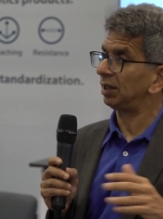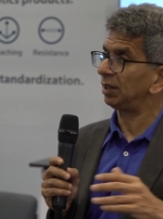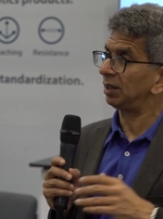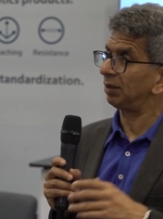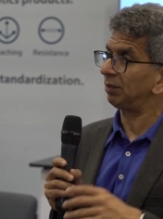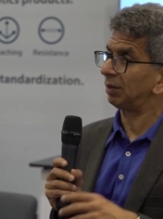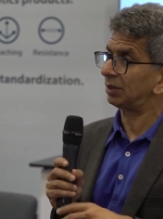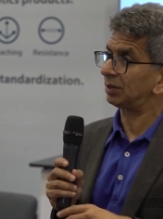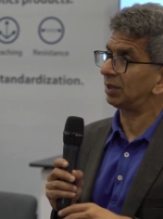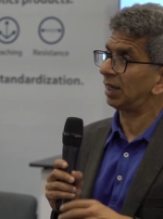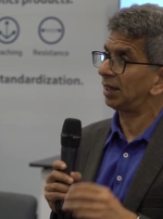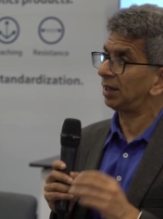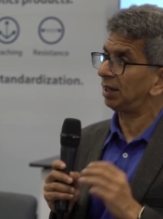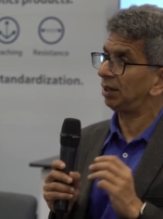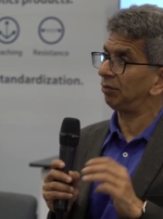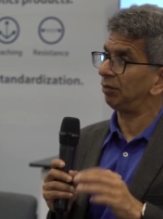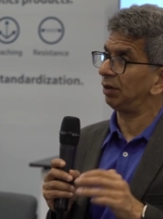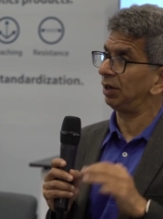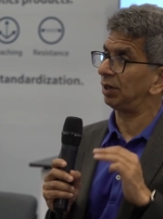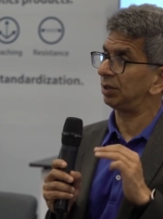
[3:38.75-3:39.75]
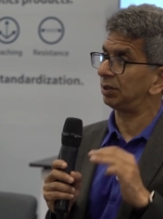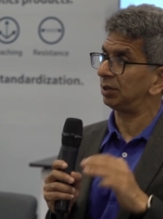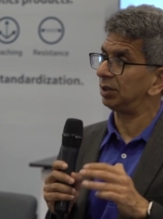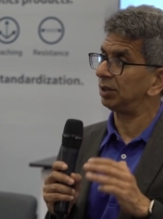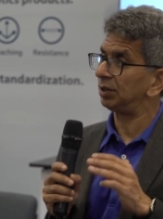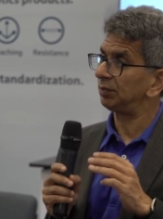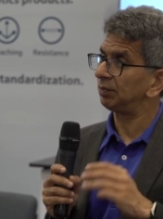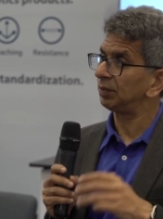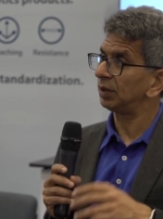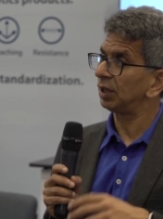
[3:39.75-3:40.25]
them exactly where
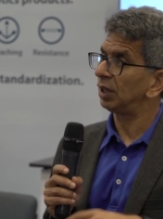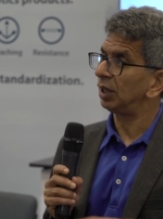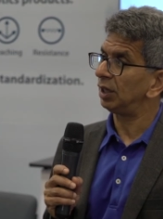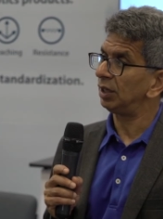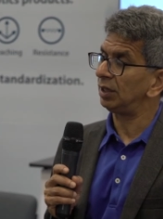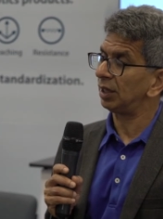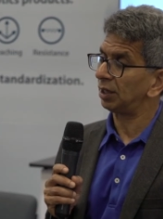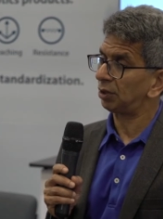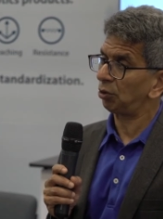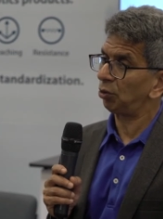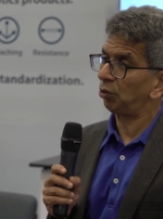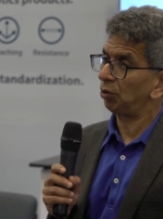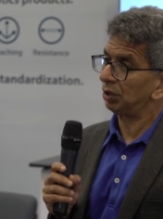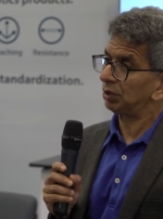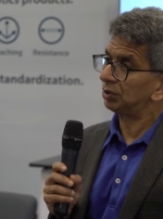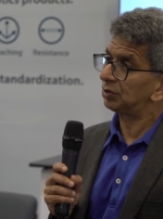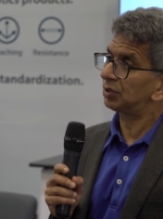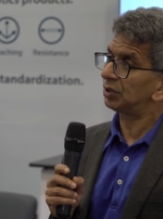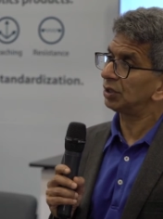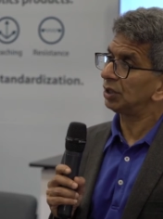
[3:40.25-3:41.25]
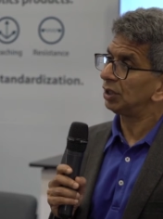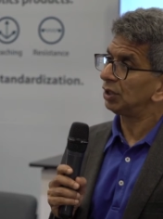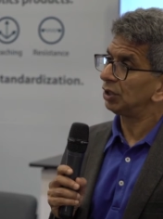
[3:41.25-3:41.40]
the electrode is.